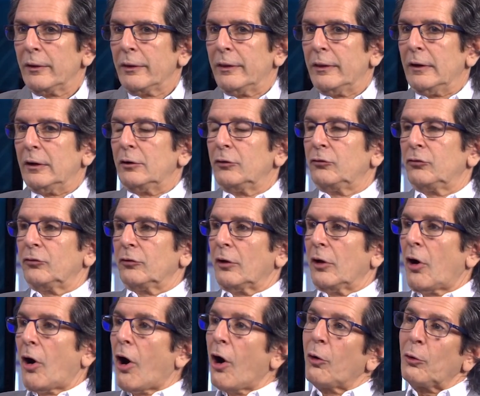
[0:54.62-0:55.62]
there's
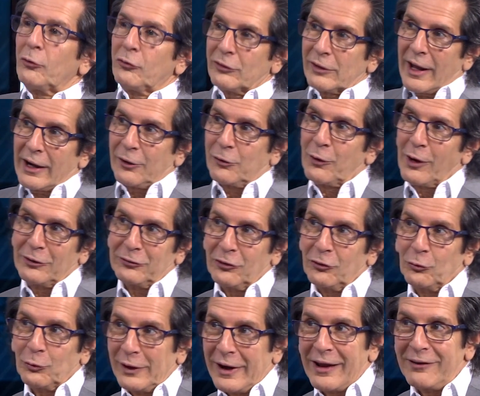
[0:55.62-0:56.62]
always a lot of questions
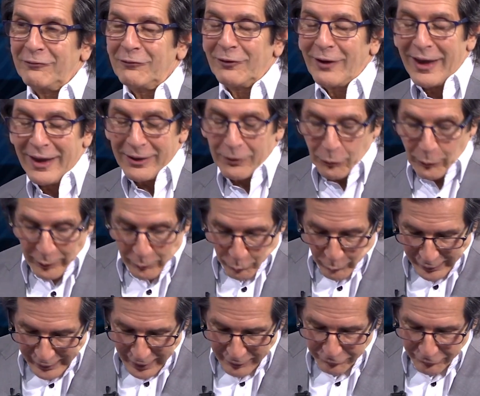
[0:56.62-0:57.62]

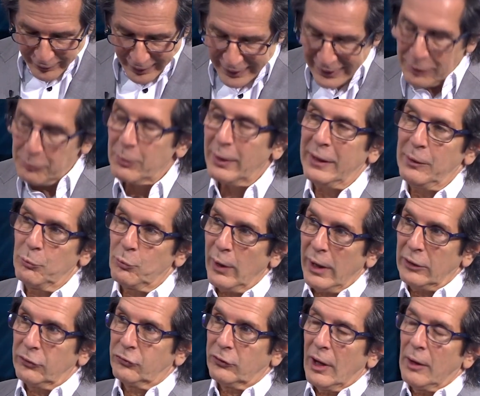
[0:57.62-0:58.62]
whenever anybody
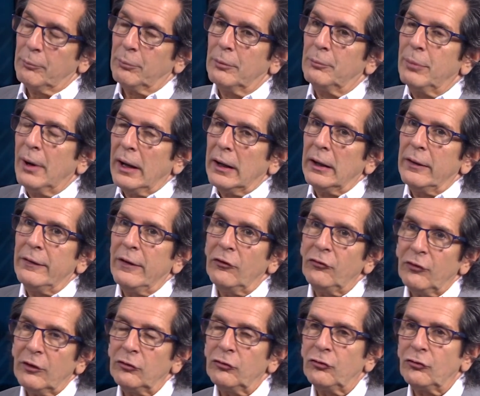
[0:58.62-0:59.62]
breaks up. But in
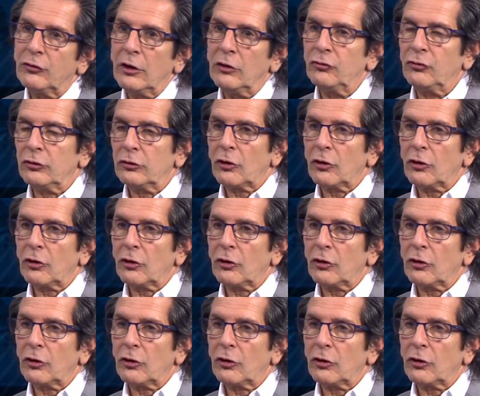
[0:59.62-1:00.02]
this instance,